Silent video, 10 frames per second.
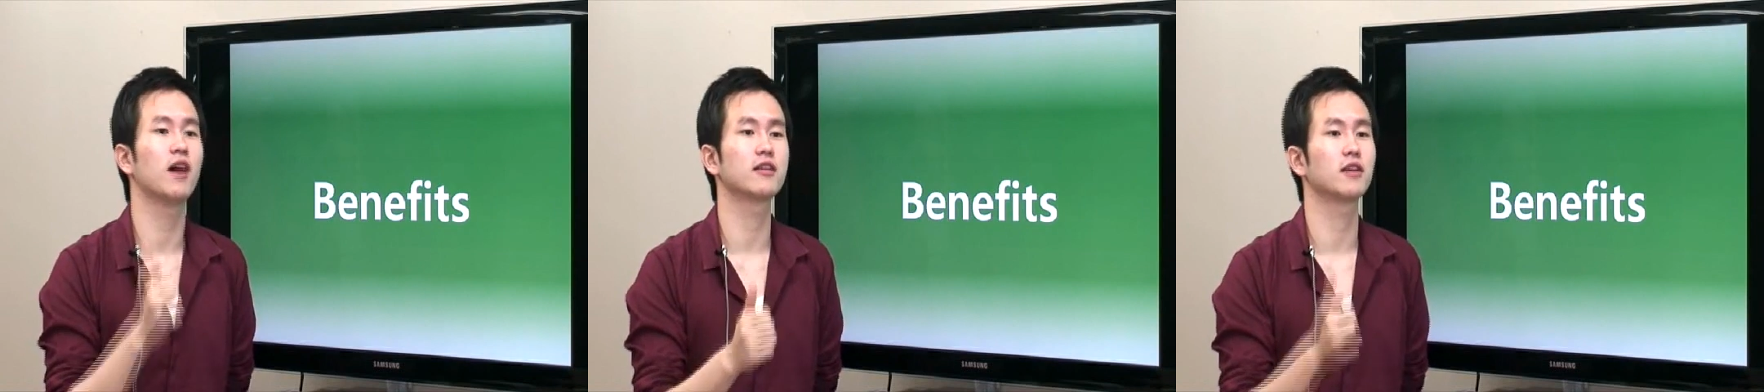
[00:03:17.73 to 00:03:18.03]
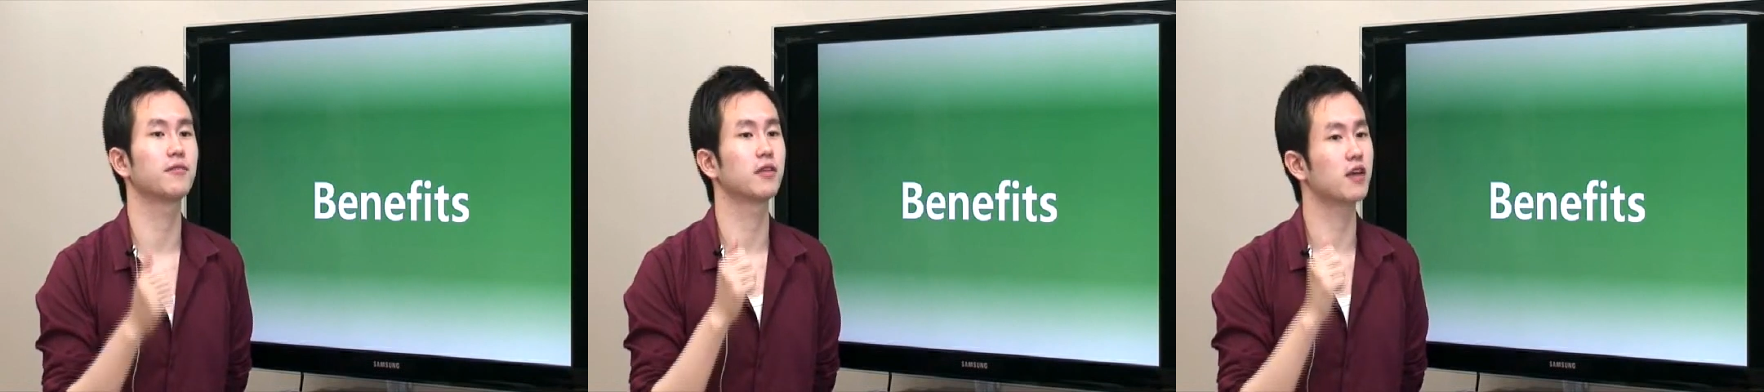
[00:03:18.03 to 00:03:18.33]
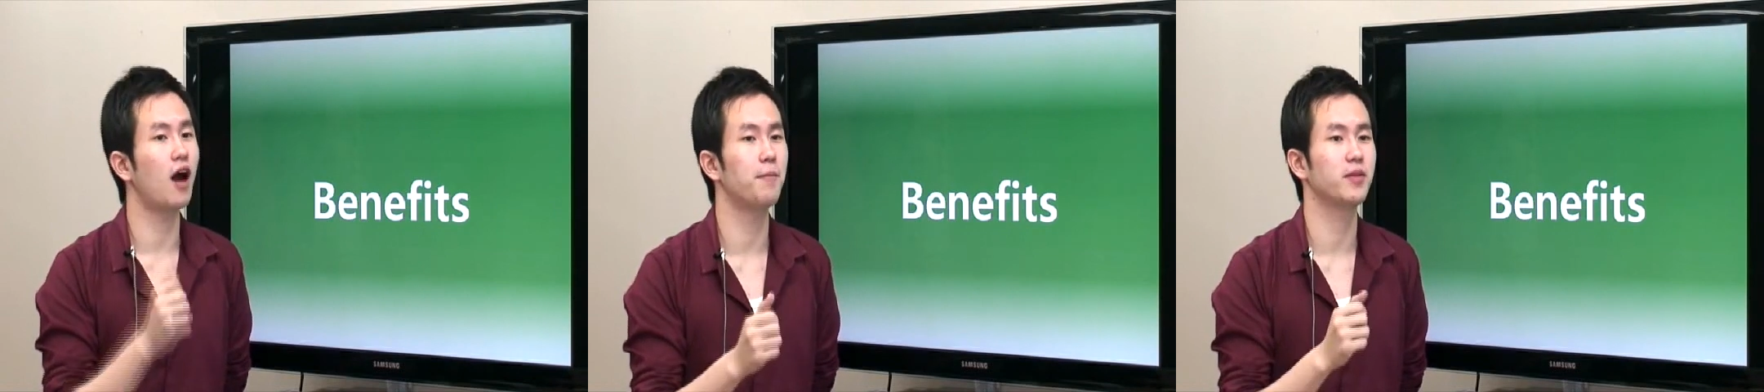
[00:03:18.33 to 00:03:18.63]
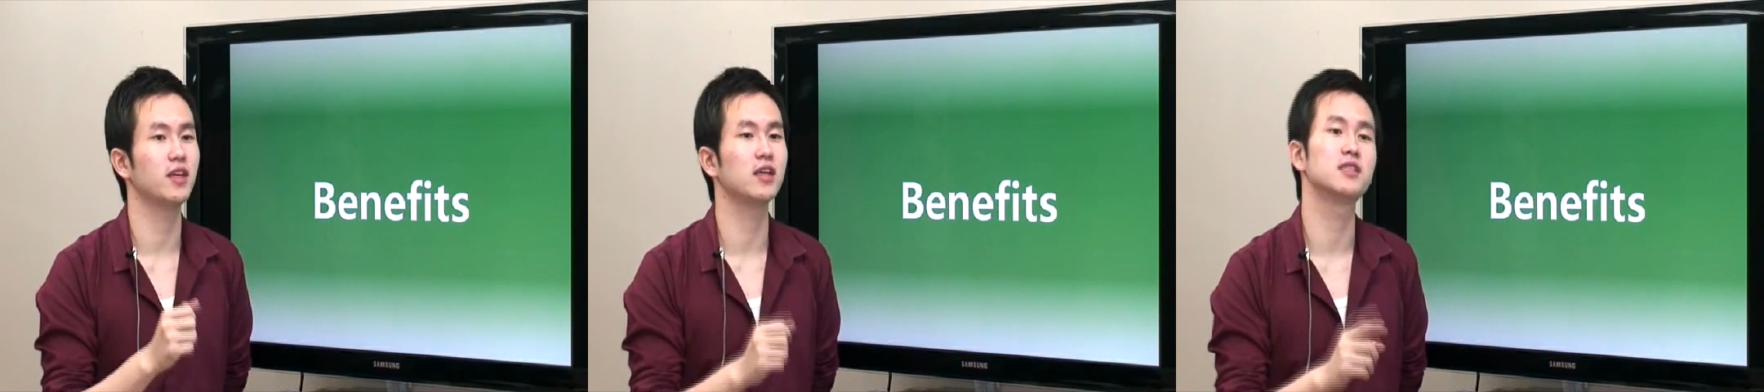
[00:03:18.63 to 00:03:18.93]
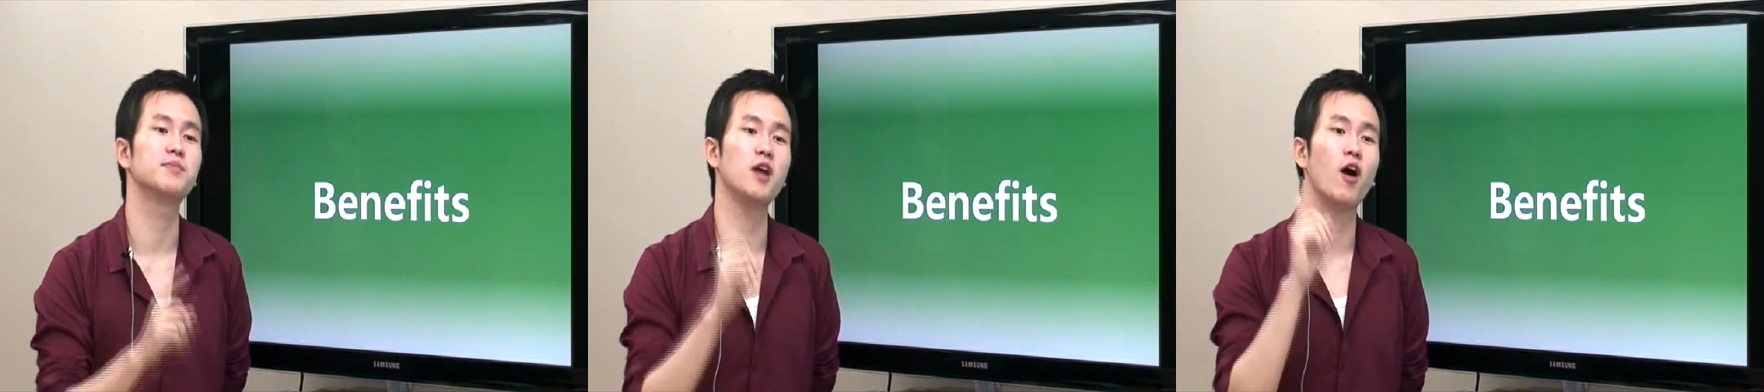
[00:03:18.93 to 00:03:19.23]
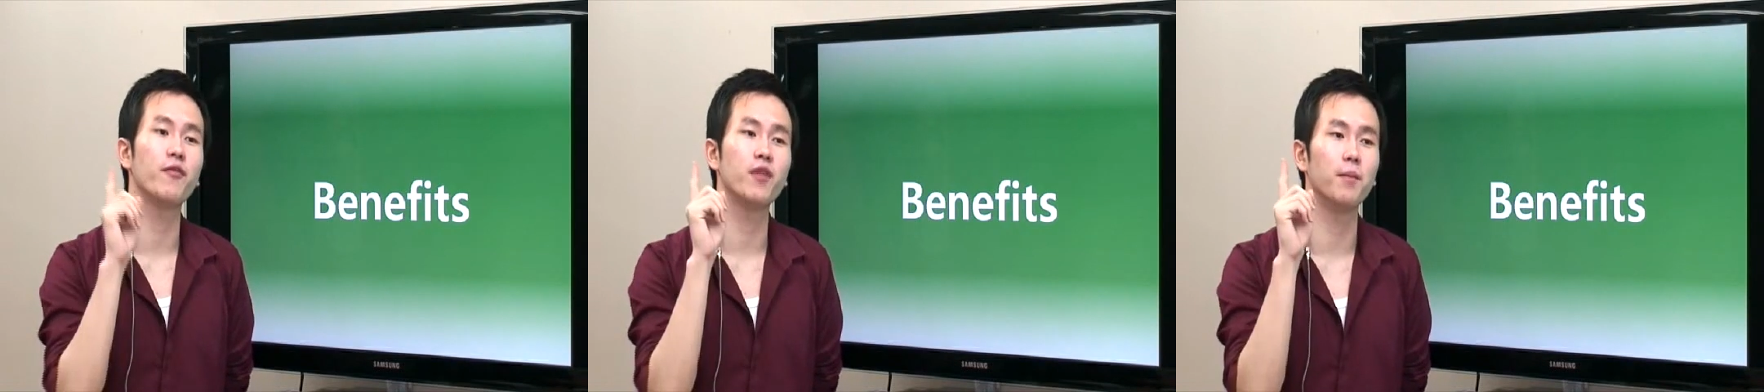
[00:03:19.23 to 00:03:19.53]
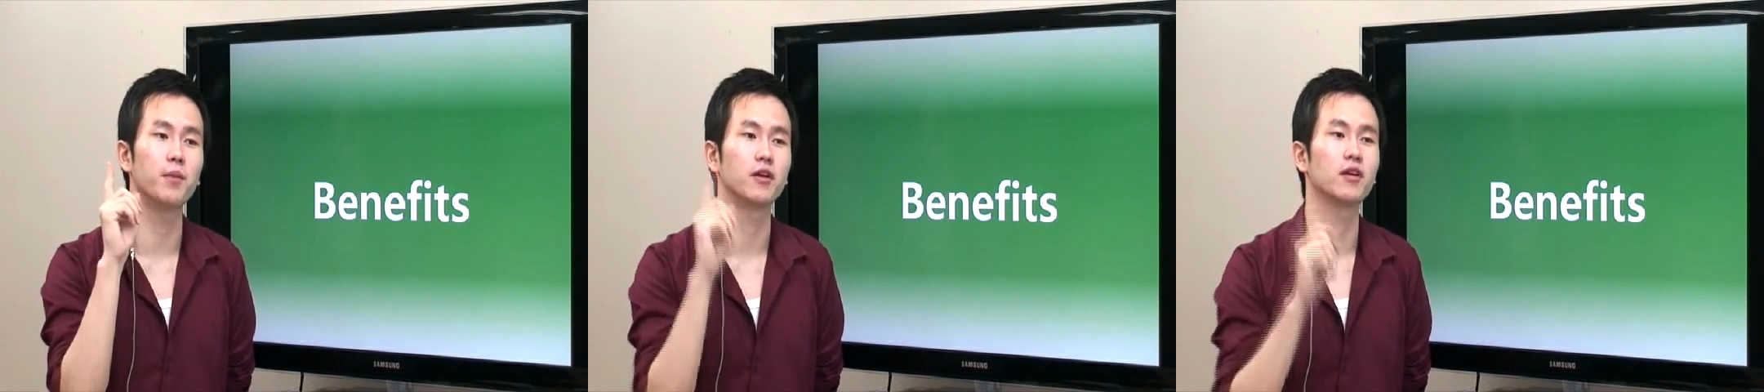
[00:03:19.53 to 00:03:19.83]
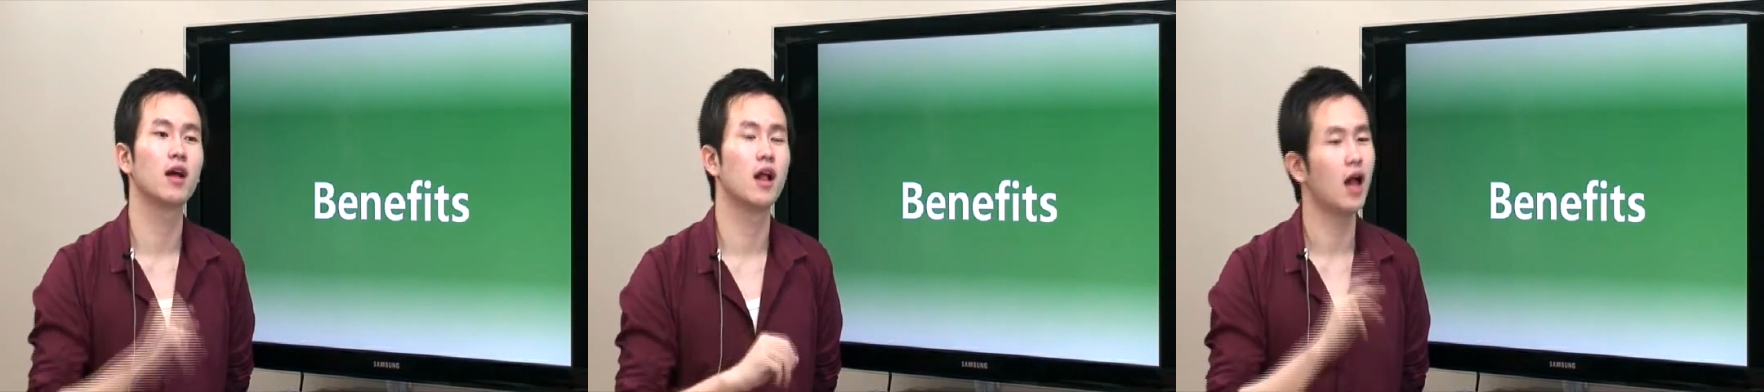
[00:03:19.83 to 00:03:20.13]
loss of the company is beyond number.